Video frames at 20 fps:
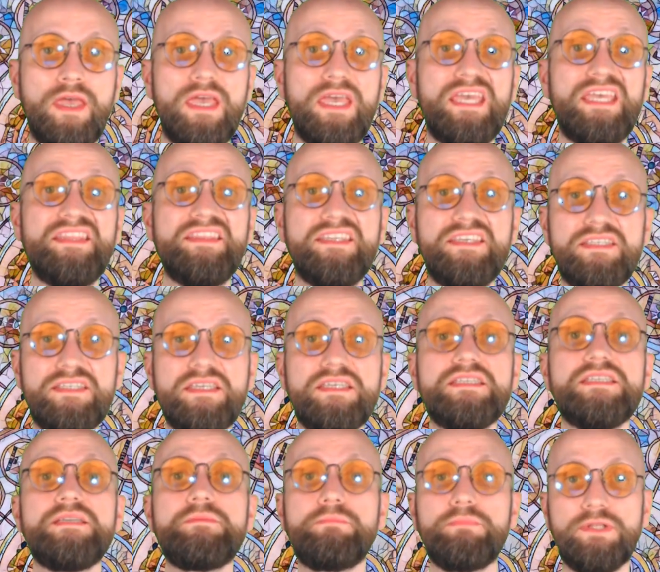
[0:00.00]
In this
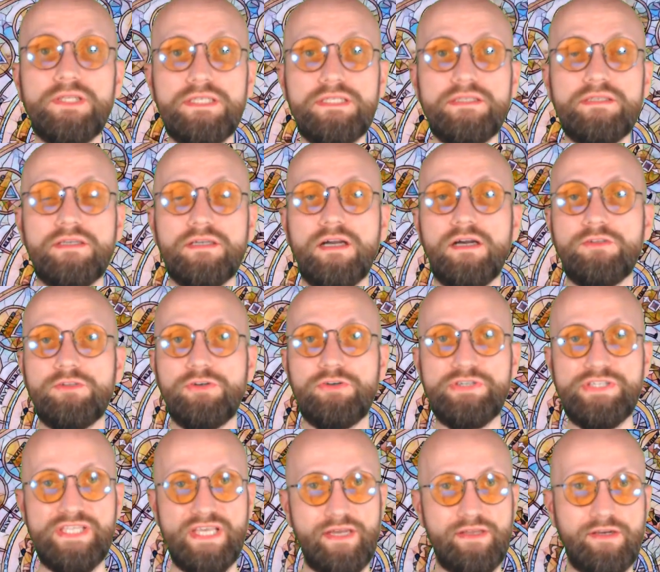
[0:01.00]
simplistic
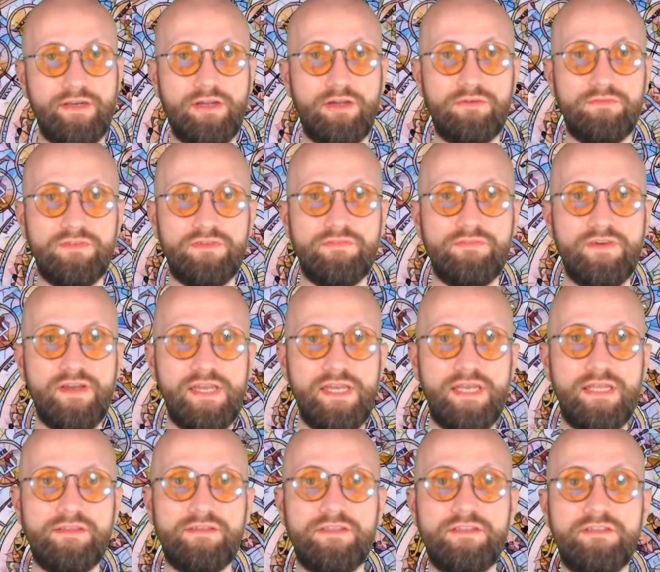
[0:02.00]
understanding of the Fey
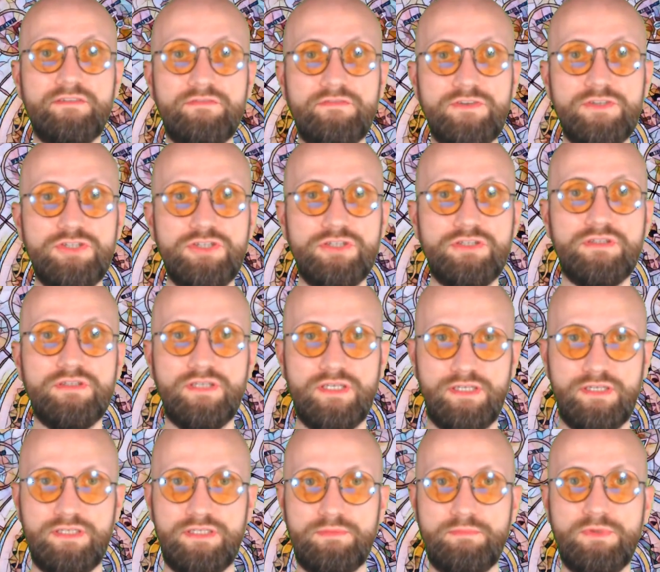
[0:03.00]
and the division that
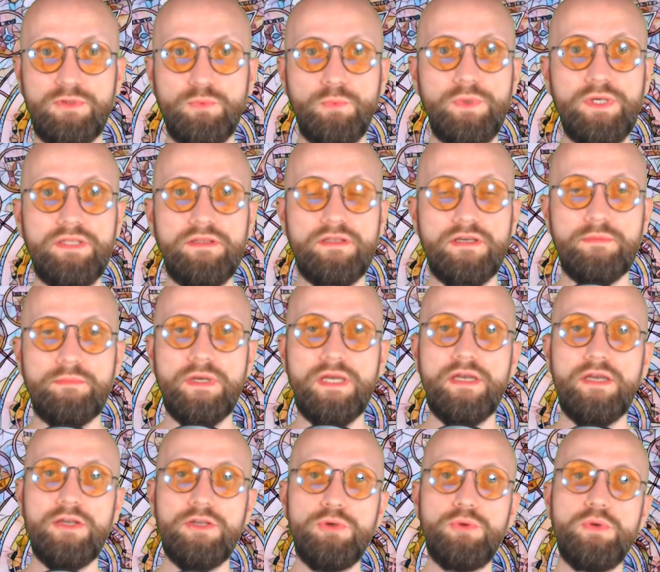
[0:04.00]
is between them,
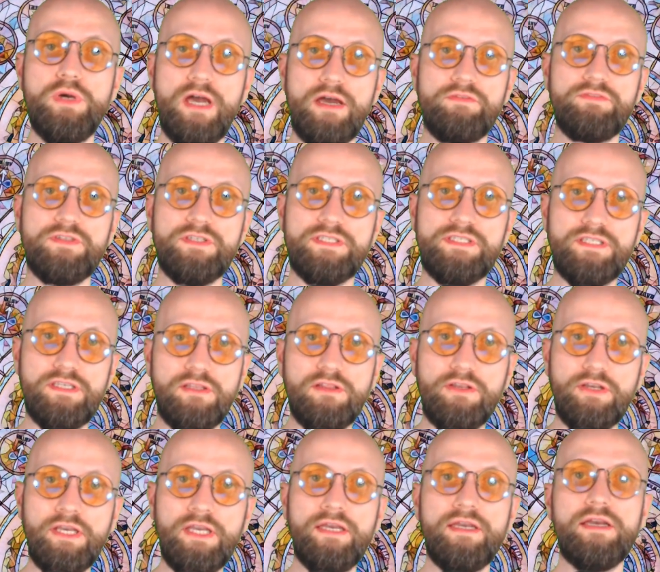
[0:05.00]
you have the
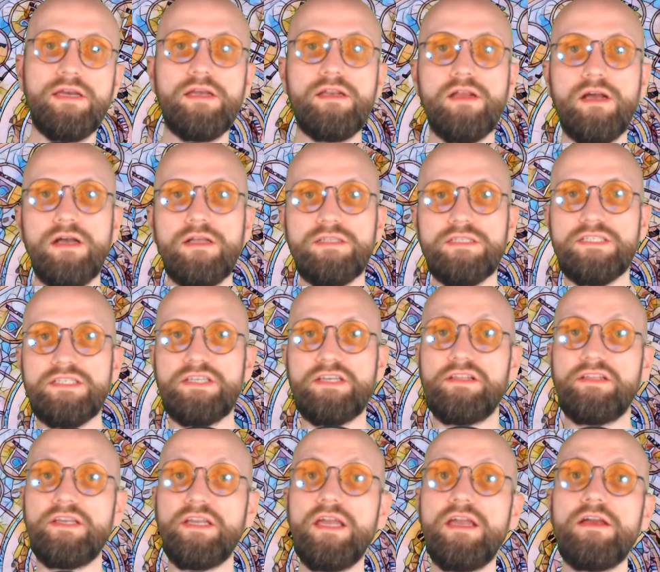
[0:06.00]
Seelie and
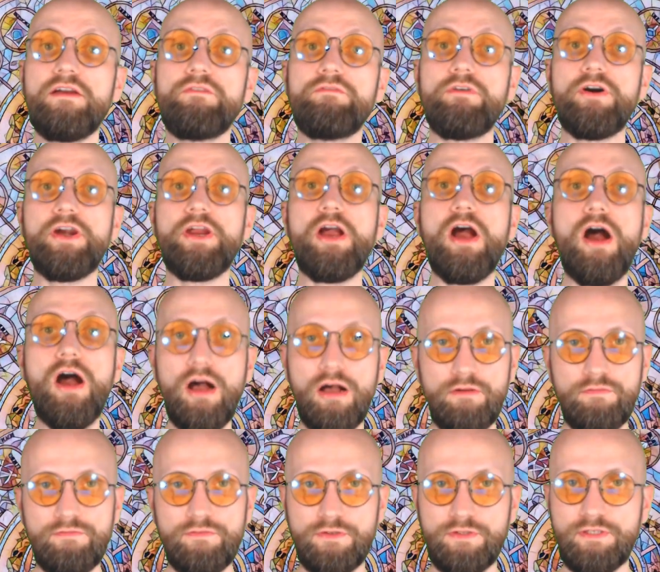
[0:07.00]
Unseelie. Very
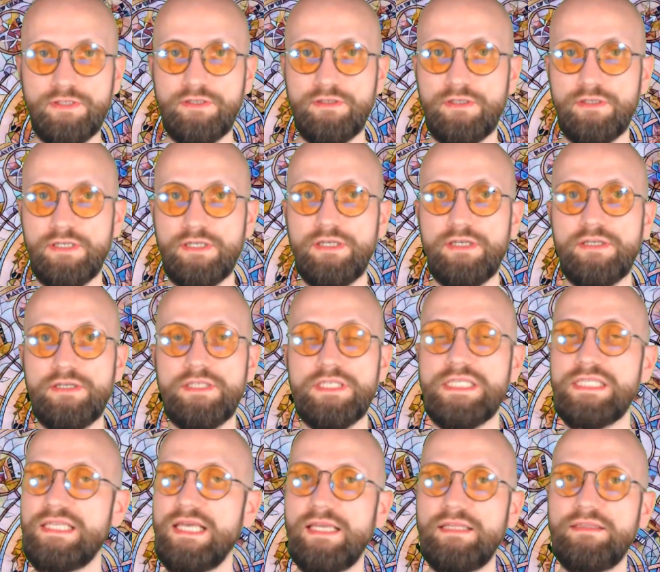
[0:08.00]
often it is
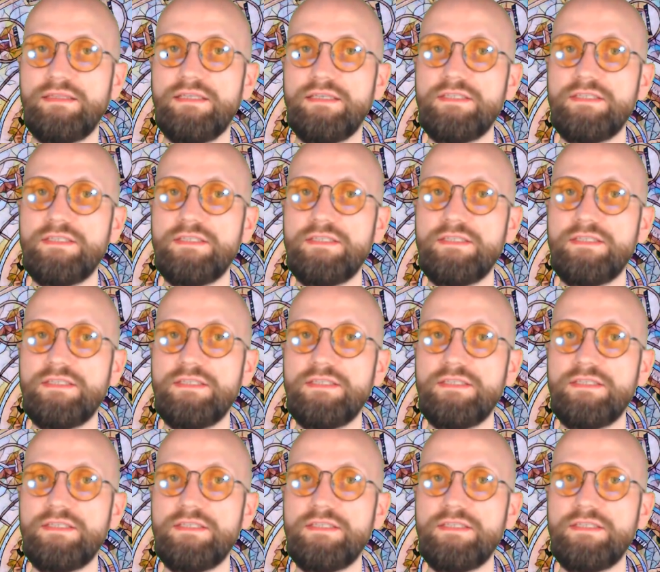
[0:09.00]
that the